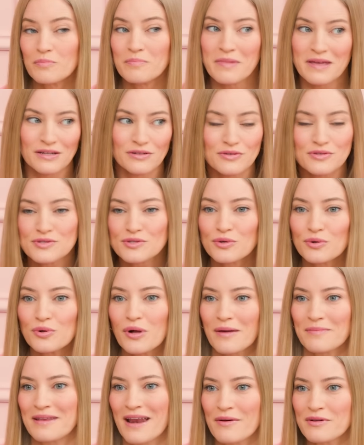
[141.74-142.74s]
middle
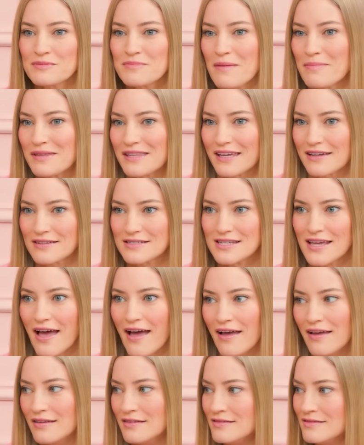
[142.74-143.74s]
school, I mean, I was maybe like
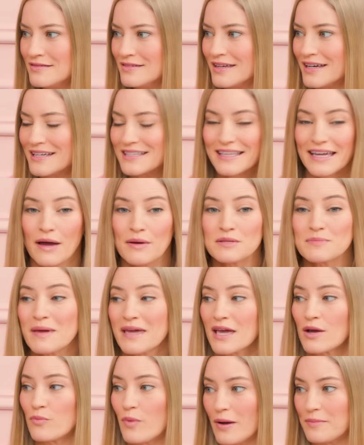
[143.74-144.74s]
10. Like, I was
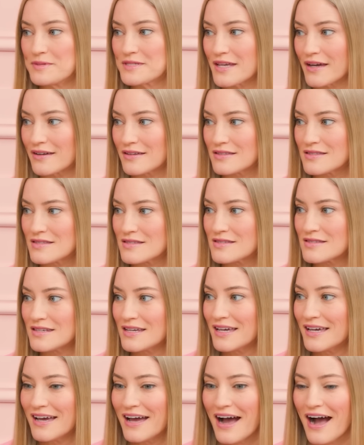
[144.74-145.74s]
making websites.
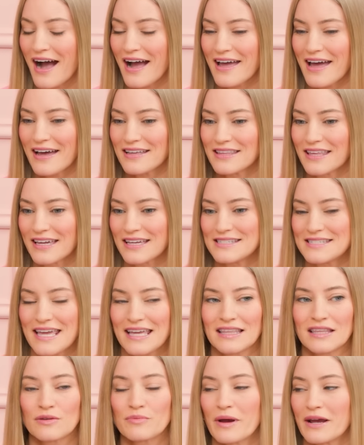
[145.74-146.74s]
I had like a
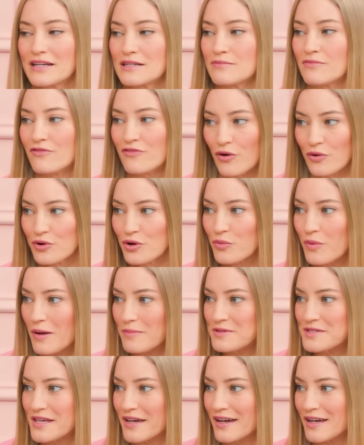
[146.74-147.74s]
daily random photo
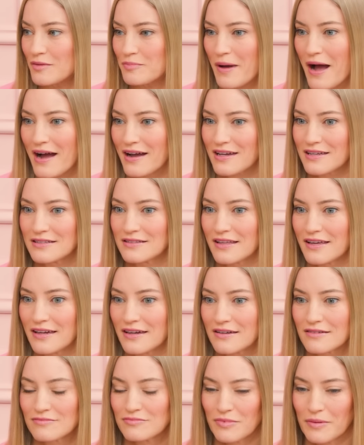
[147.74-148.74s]
website back in
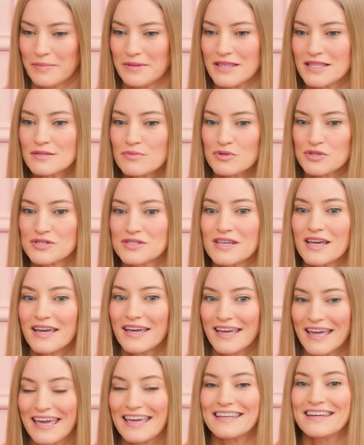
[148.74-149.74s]
like, I mean, this was
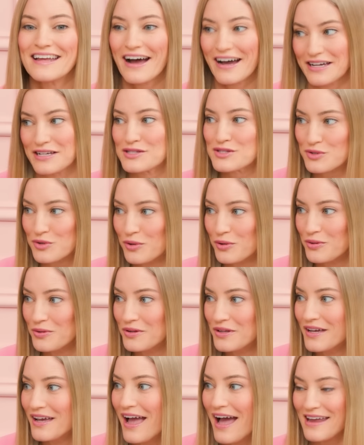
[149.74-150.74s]
in high school,
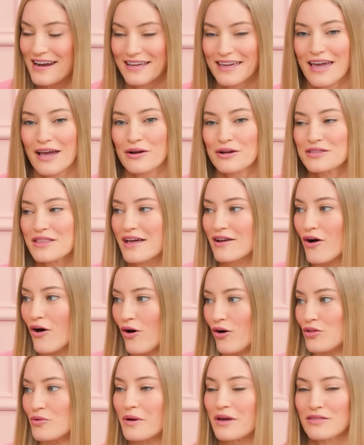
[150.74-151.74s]
and I carried that
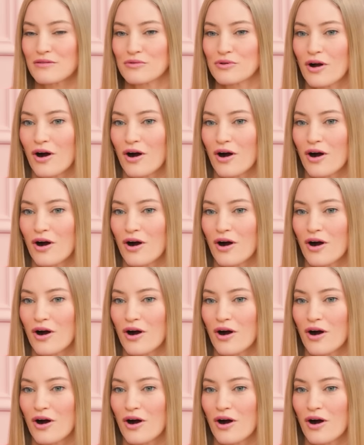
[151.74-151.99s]
all the way through